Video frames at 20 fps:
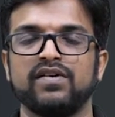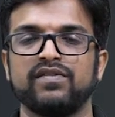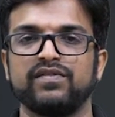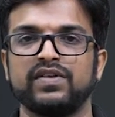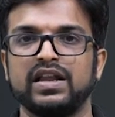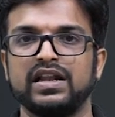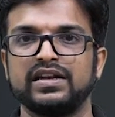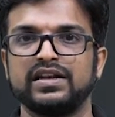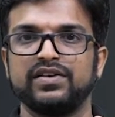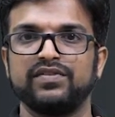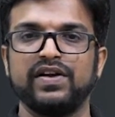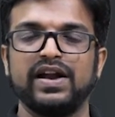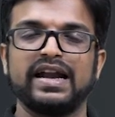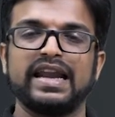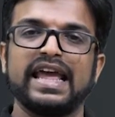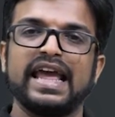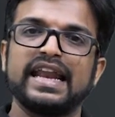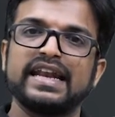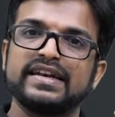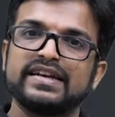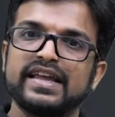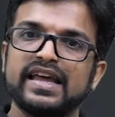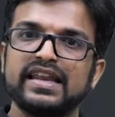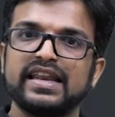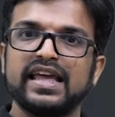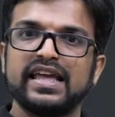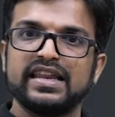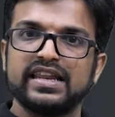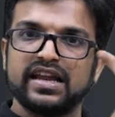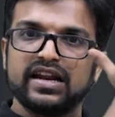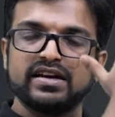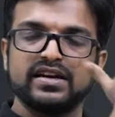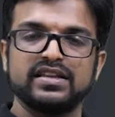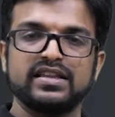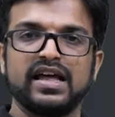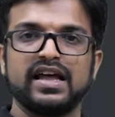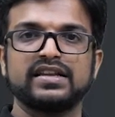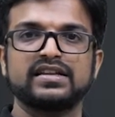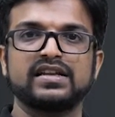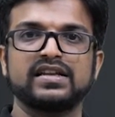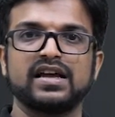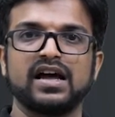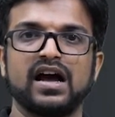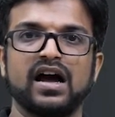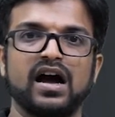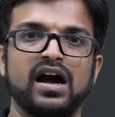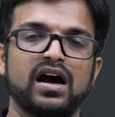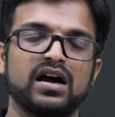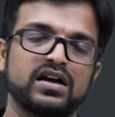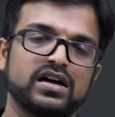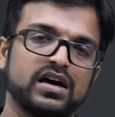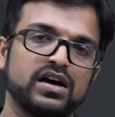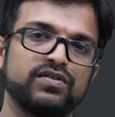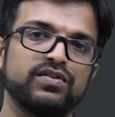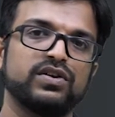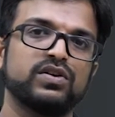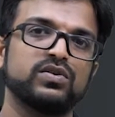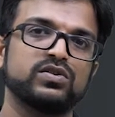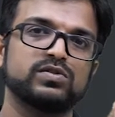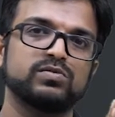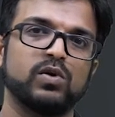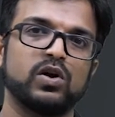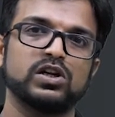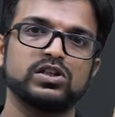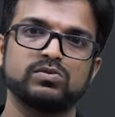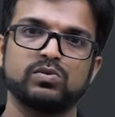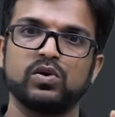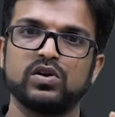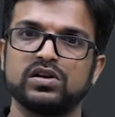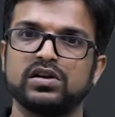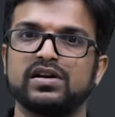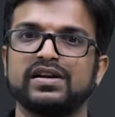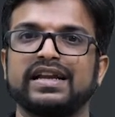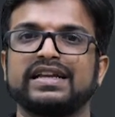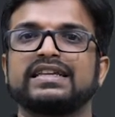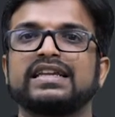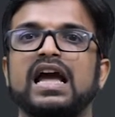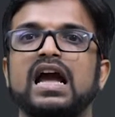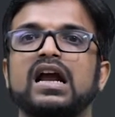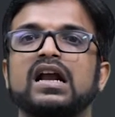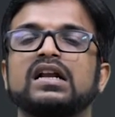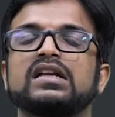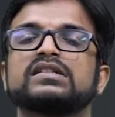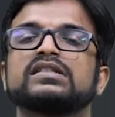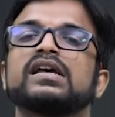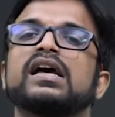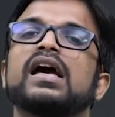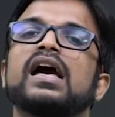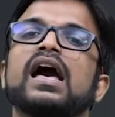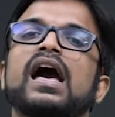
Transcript: We will divide entire area under that curve into small rectangles,